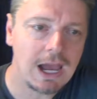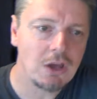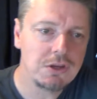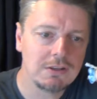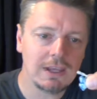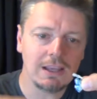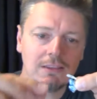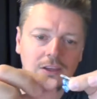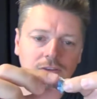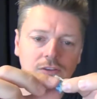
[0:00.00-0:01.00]
now you can take
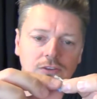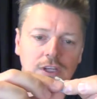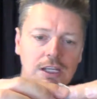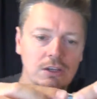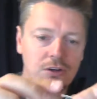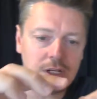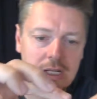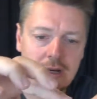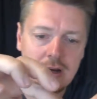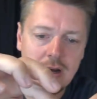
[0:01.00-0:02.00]
this and stick it in your
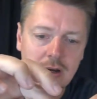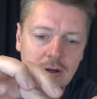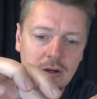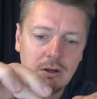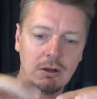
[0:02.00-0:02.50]
ear,